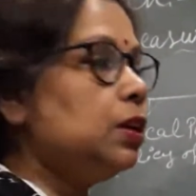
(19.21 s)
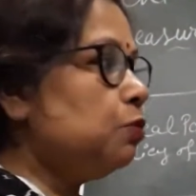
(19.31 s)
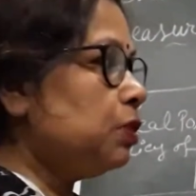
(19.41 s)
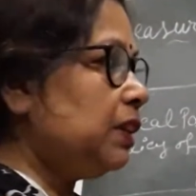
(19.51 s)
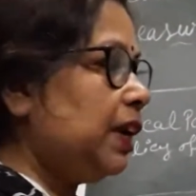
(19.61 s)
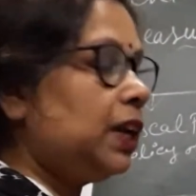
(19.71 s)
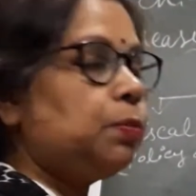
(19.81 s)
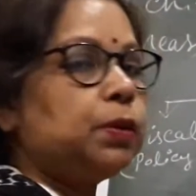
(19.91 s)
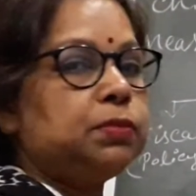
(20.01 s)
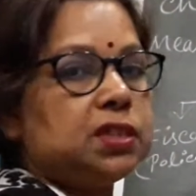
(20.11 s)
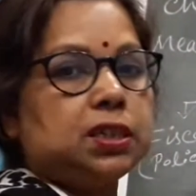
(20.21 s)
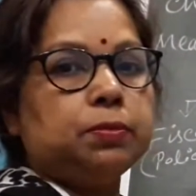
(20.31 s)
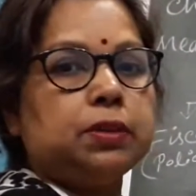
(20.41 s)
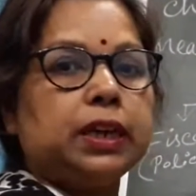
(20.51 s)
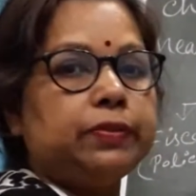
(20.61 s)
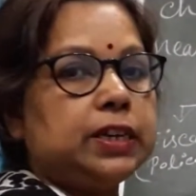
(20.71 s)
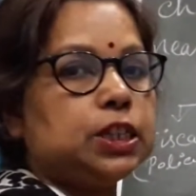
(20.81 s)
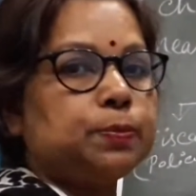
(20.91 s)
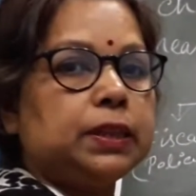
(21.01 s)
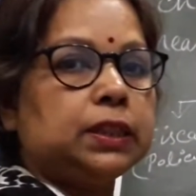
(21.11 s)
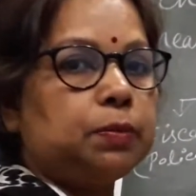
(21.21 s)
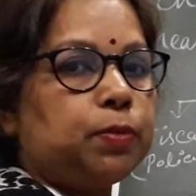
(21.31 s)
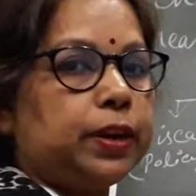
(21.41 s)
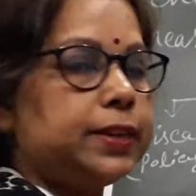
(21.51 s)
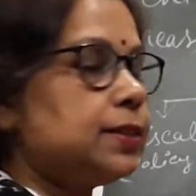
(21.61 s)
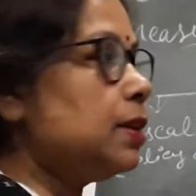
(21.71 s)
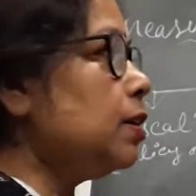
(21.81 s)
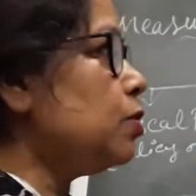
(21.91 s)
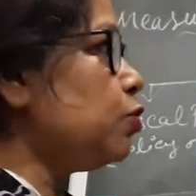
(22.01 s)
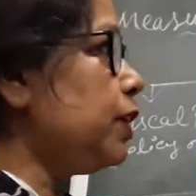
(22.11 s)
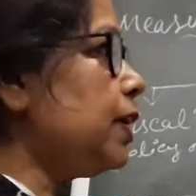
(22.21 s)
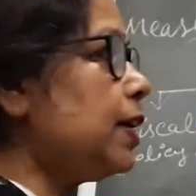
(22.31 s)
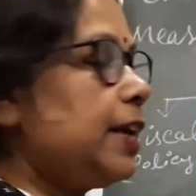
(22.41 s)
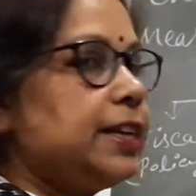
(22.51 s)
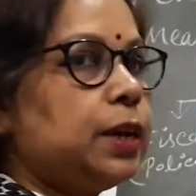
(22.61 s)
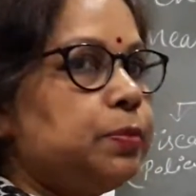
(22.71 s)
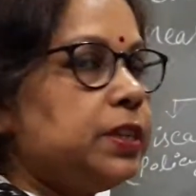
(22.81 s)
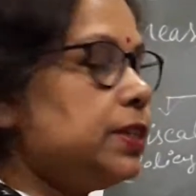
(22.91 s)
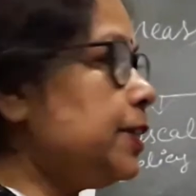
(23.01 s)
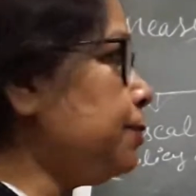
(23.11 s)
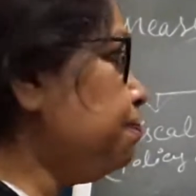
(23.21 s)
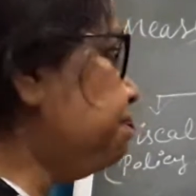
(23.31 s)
With the help of this table, I will explain the points. So here I have written